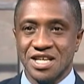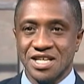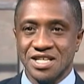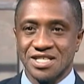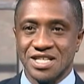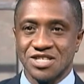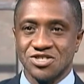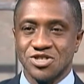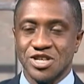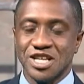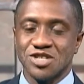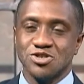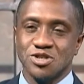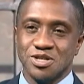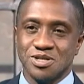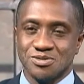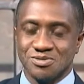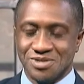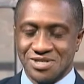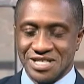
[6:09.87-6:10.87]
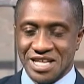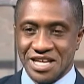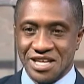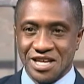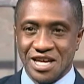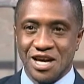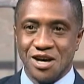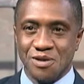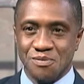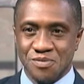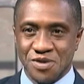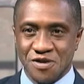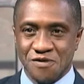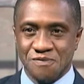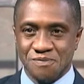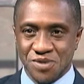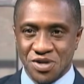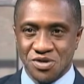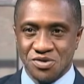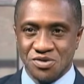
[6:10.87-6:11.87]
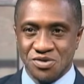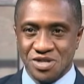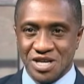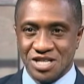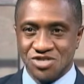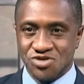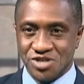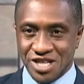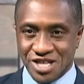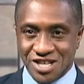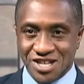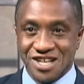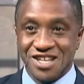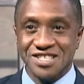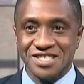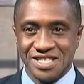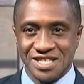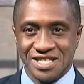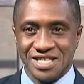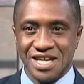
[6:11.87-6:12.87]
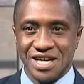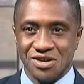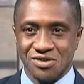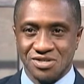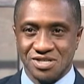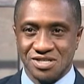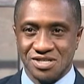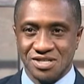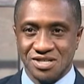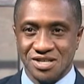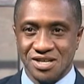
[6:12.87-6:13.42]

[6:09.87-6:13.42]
It's actually they take out a bit of bone, they actually cut it out,